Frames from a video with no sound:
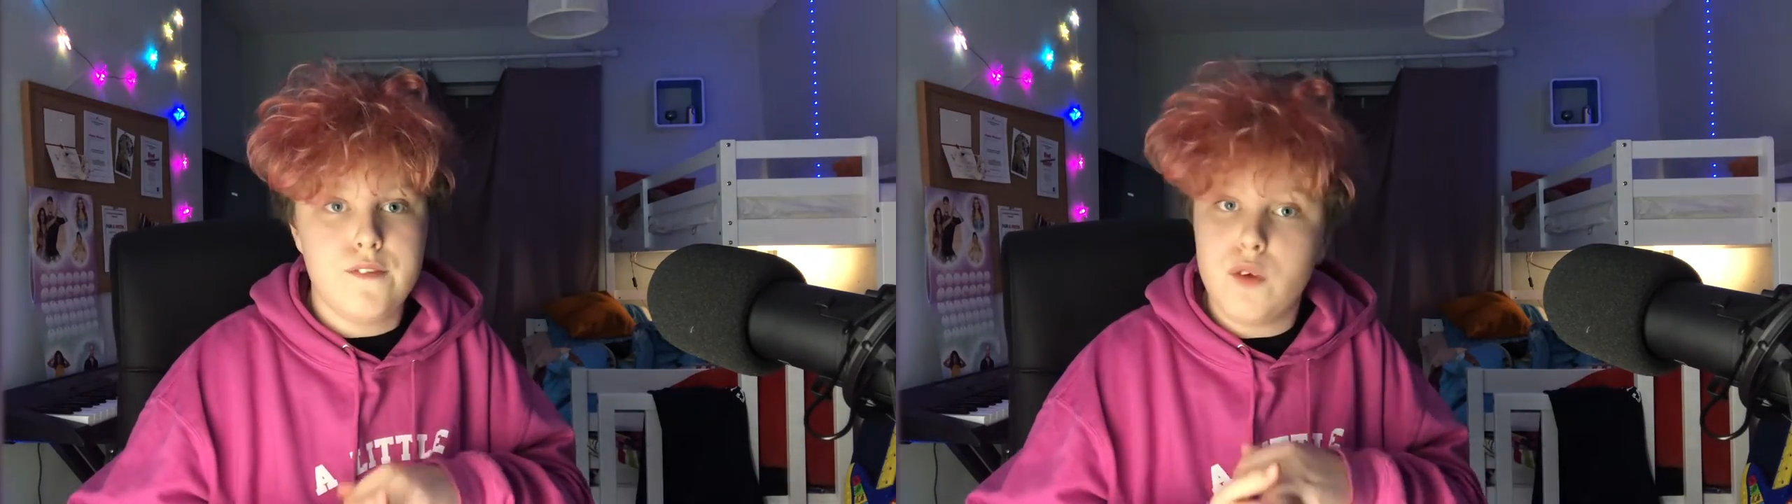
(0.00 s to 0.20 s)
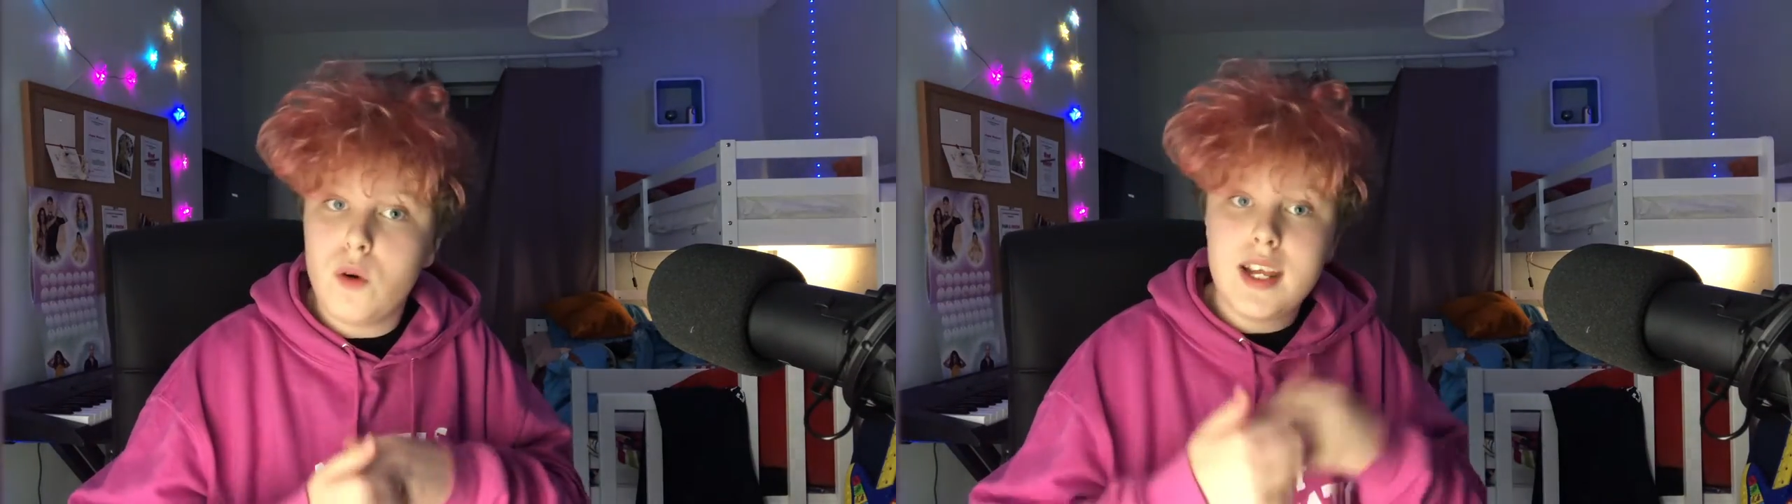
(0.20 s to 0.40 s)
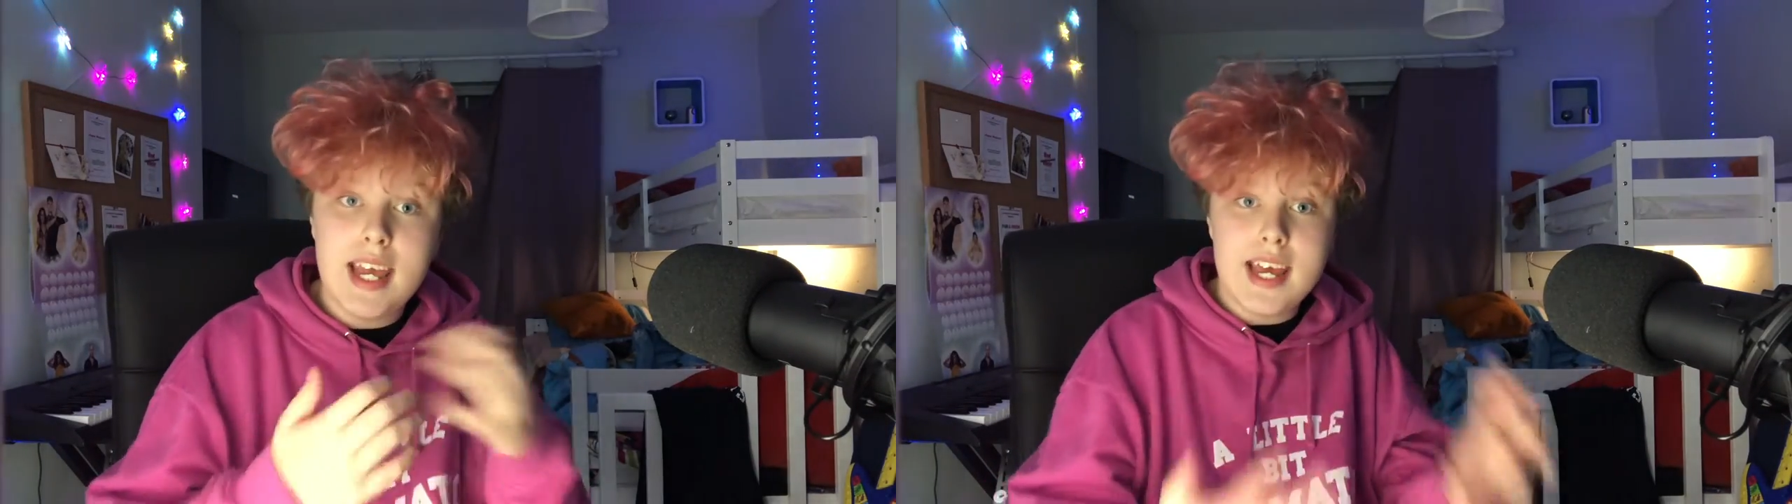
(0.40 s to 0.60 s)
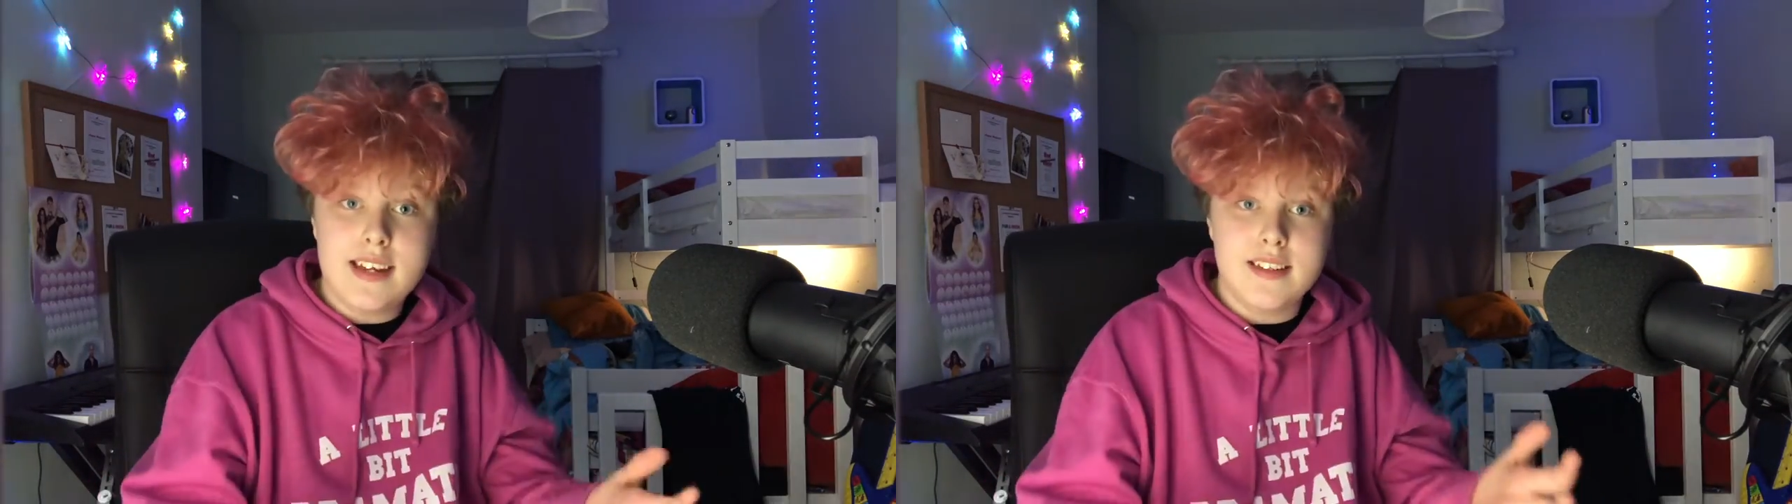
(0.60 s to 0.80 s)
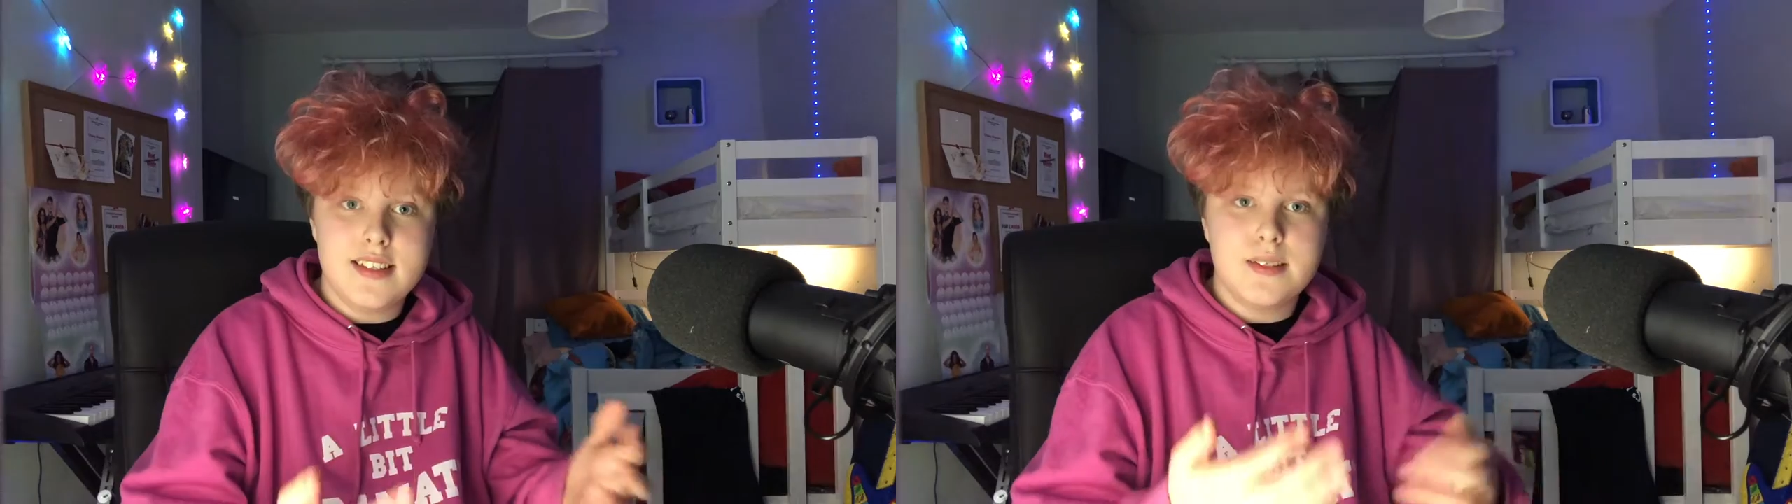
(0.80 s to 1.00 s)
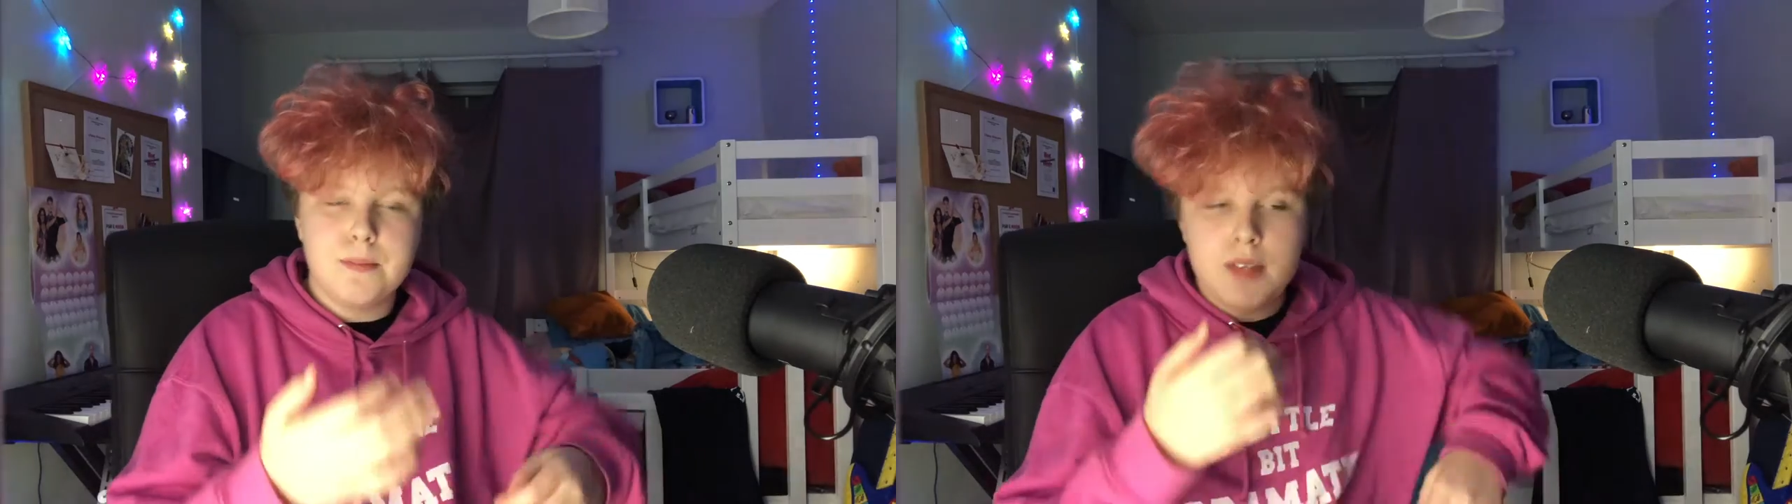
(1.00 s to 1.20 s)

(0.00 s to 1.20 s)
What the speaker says: for kids.